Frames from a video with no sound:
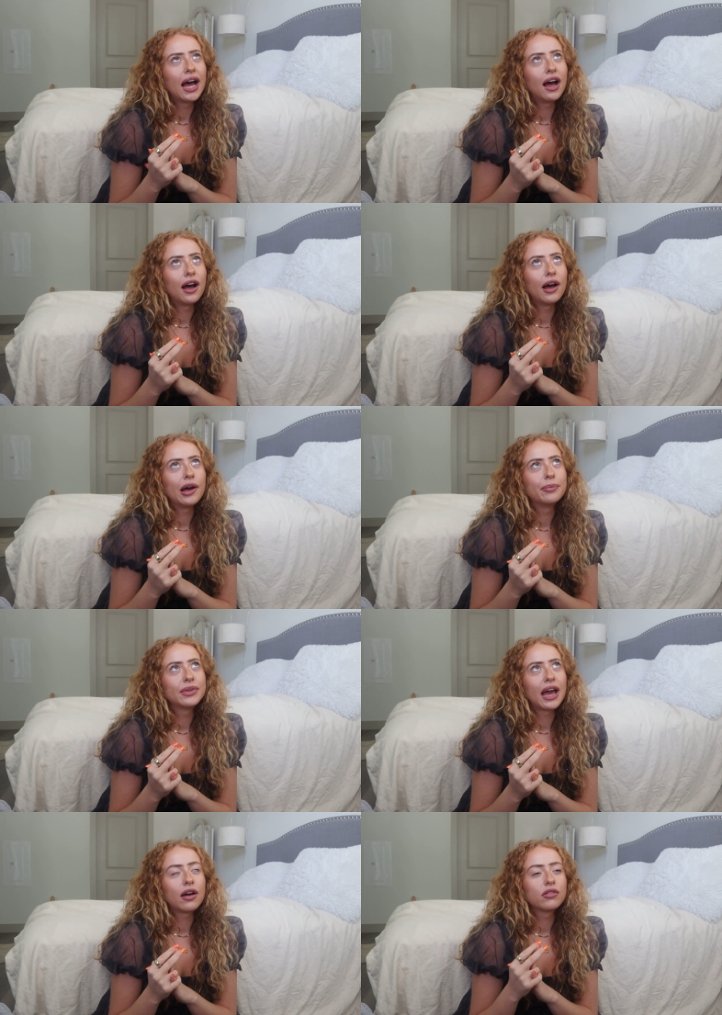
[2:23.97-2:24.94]

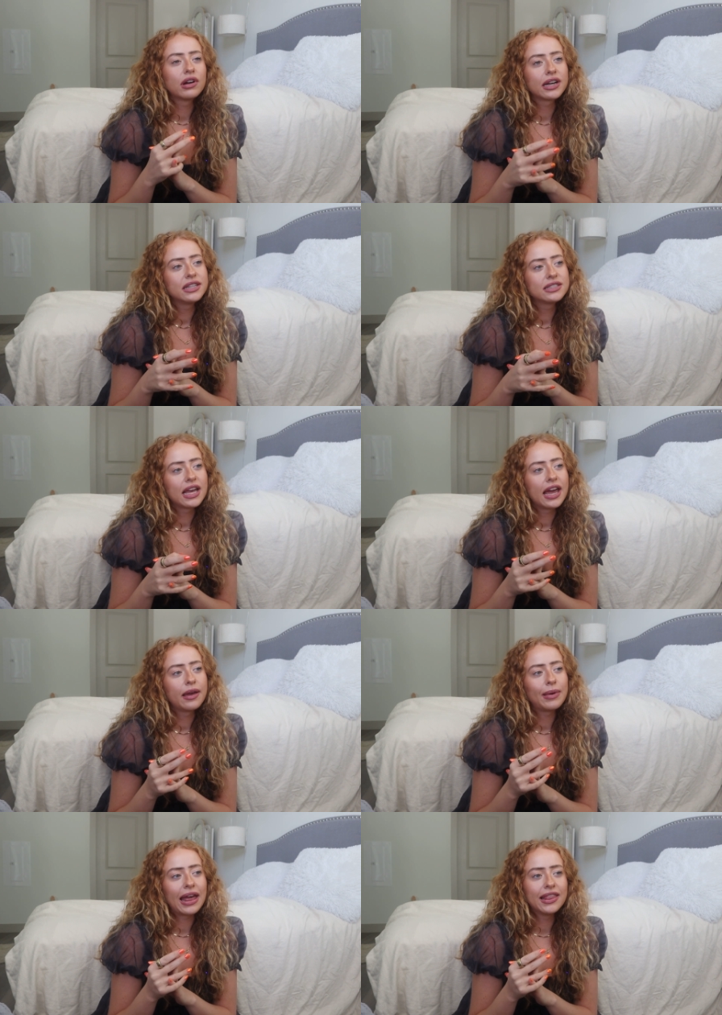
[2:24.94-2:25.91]
Yeah, Rockies
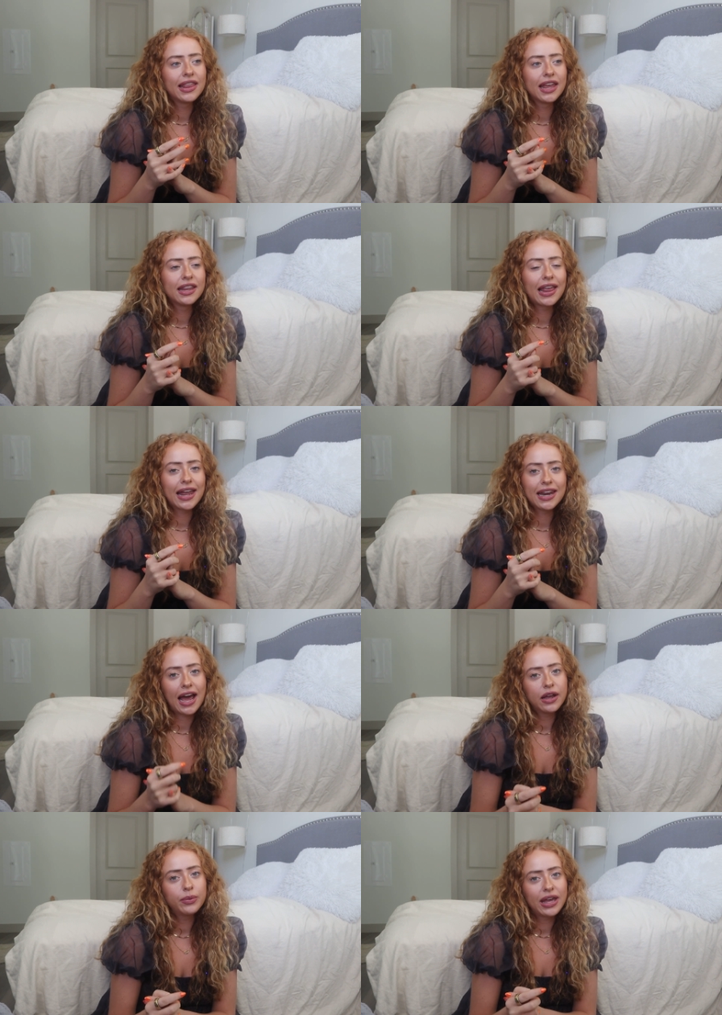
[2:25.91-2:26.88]
game. And then that
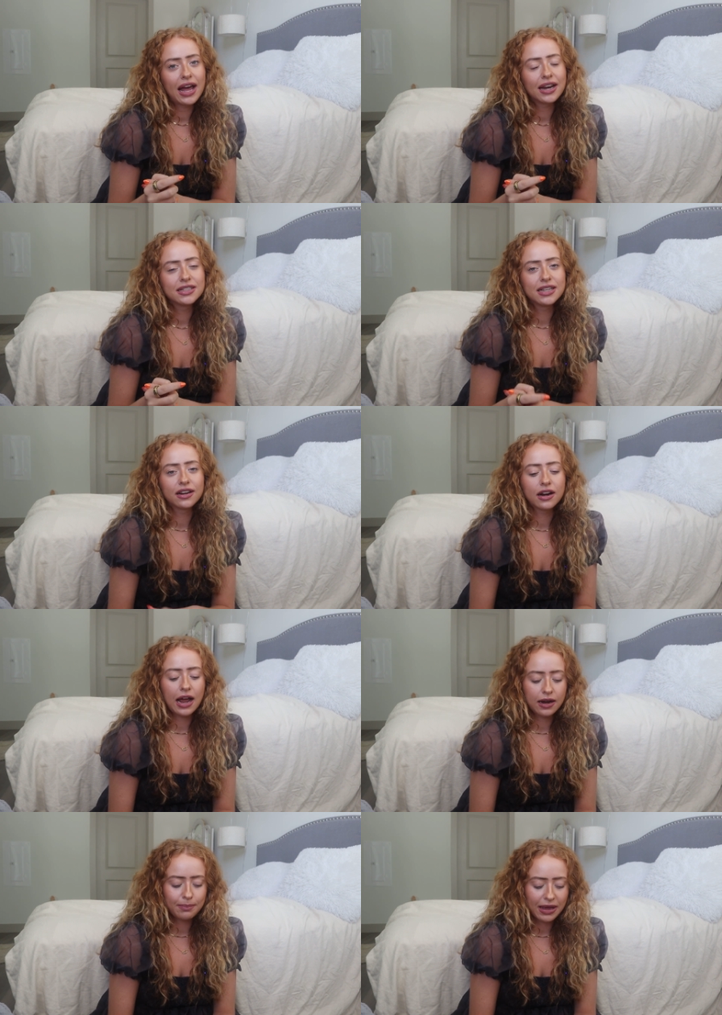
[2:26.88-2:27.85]
night we had a dinner
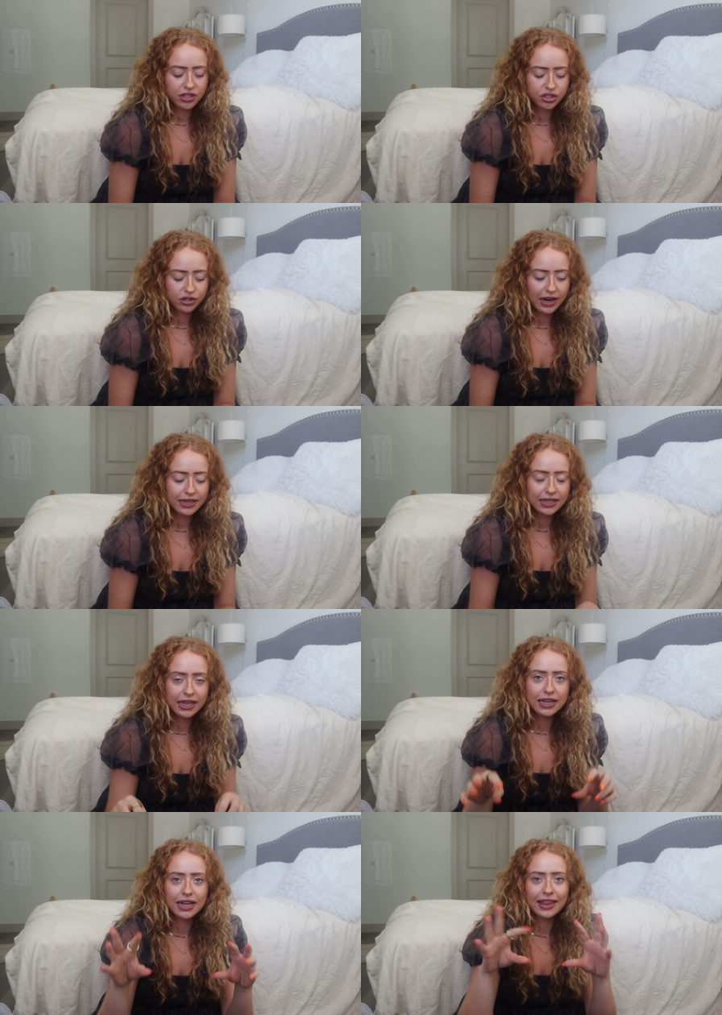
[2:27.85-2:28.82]
at a
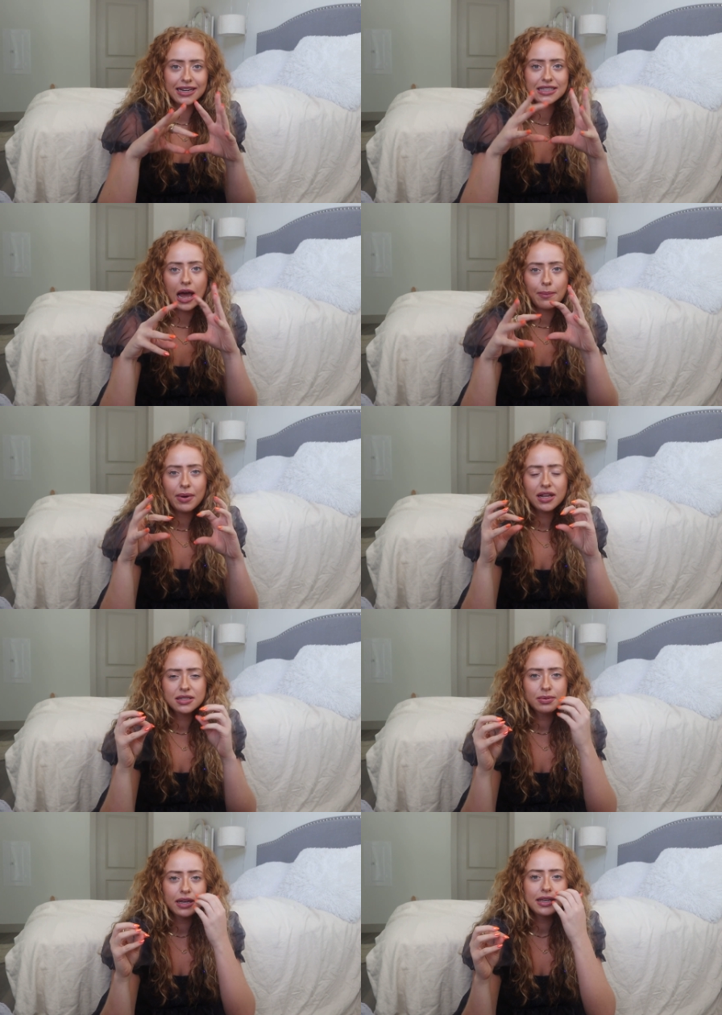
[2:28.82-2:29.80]
Mediterranean like
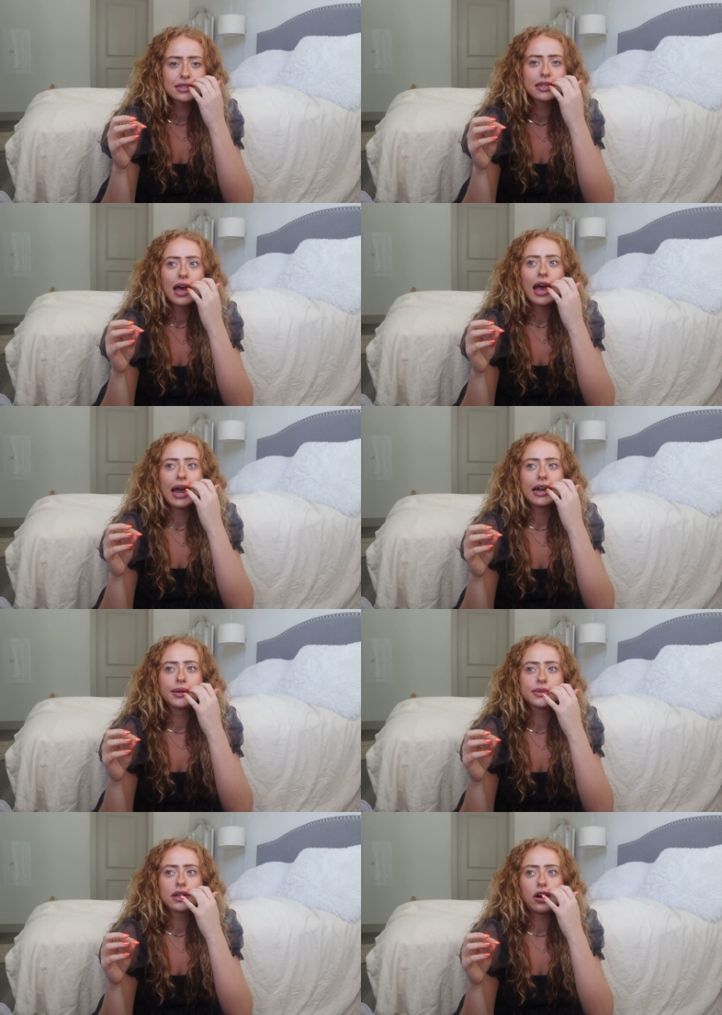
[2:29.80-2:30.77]
tapas place, and it
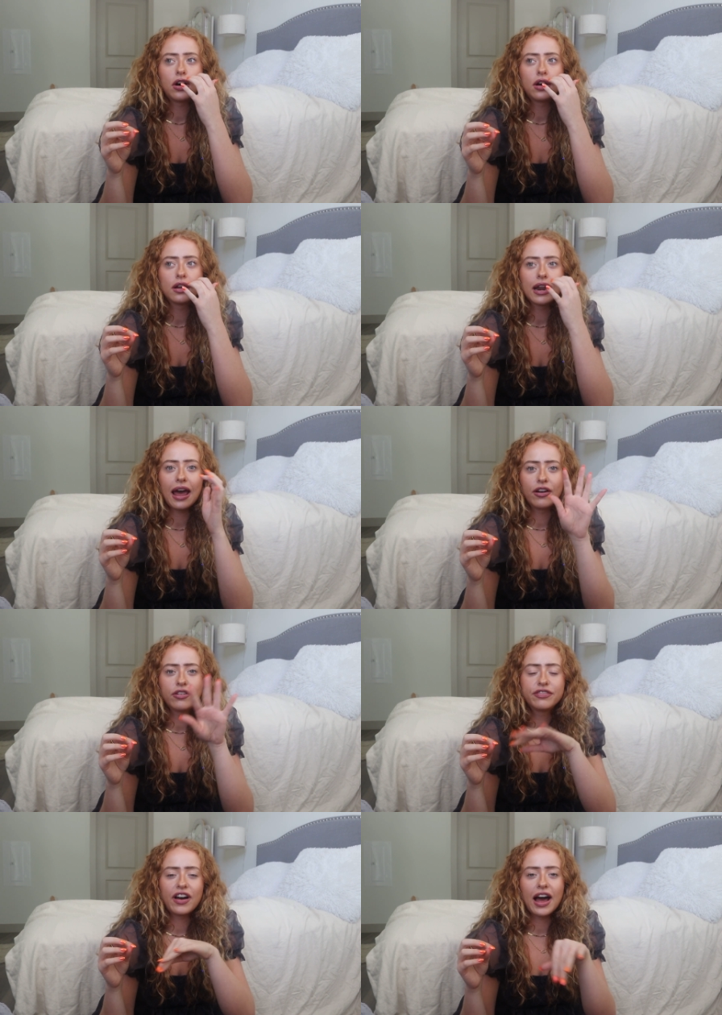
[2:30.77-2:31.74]
was called
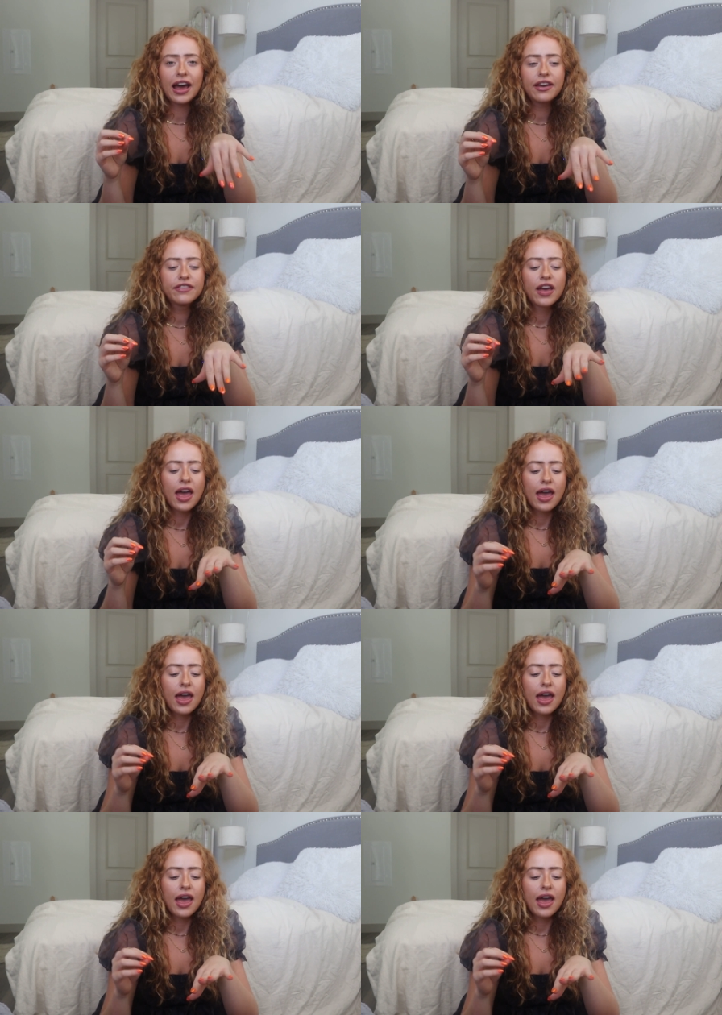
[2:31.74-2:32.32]
L5.